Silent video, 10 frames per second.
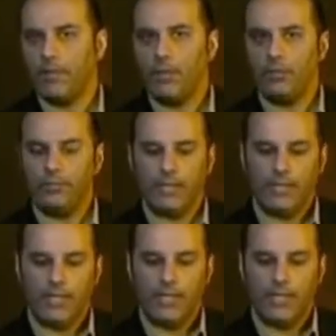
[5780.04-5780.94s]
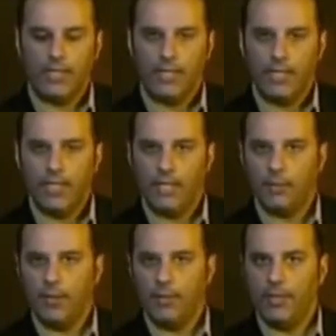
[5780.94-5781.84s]
So, they
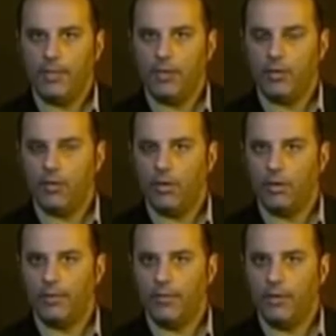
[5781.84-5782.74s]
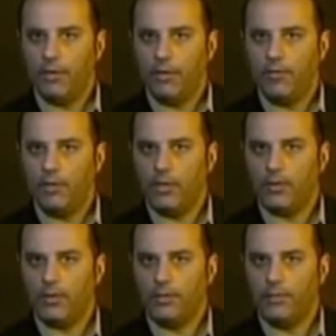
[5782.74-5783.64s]
experimented on all the fauna of the
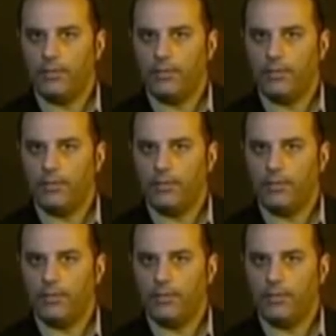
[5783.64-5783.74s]
Earth